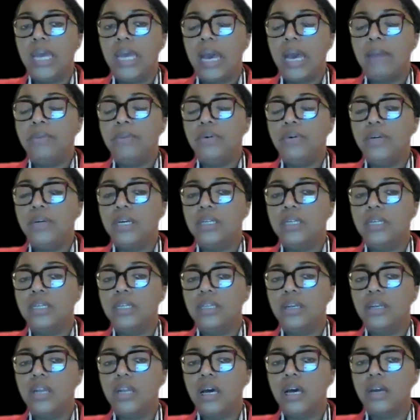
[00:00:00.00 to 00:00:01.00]
I'm doing
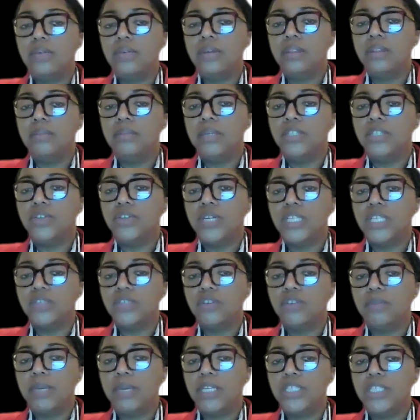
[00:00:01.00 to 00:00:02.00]
another logarithmic
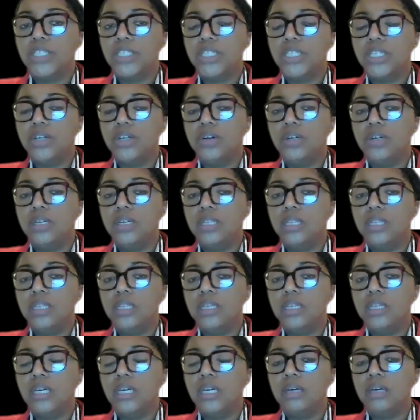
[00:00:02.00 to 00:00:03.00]
transformation on
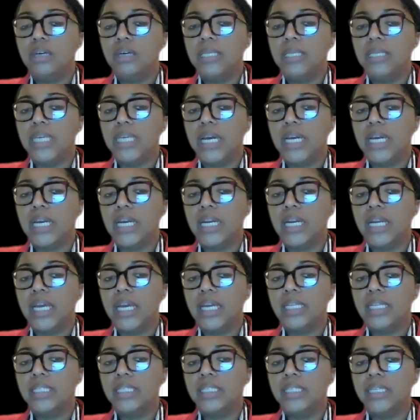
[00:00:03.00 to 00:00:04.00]
the entire
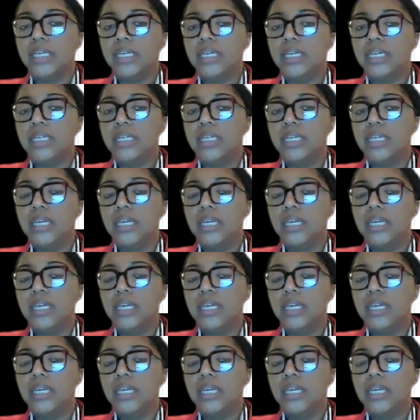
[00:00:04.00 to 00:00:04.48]
data set.